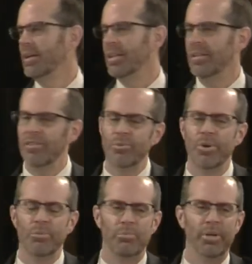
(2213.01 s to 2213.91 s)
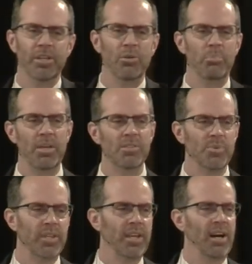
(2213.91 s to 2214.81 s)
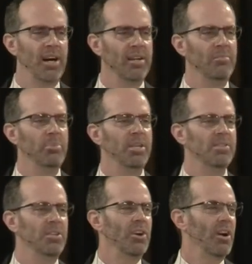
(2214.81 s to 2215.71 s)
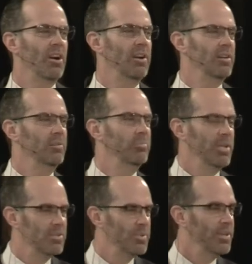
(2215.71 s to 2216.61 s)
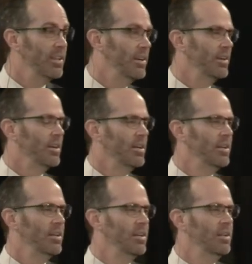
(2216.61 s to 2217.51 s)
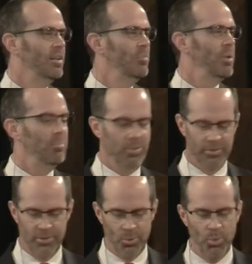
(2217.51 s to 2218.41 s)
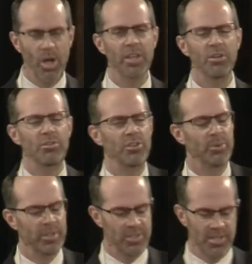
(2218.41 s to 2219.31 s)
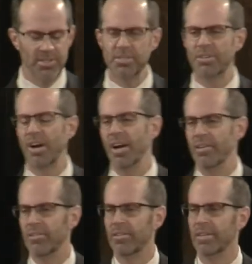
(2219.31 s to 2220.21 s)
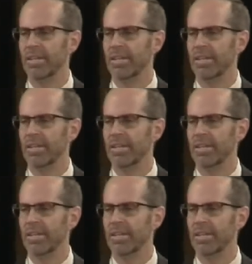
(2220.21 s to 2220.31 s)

And this one will bring you peace with God and peace in your heart and peace with other people. So, what you do with Jesus Christ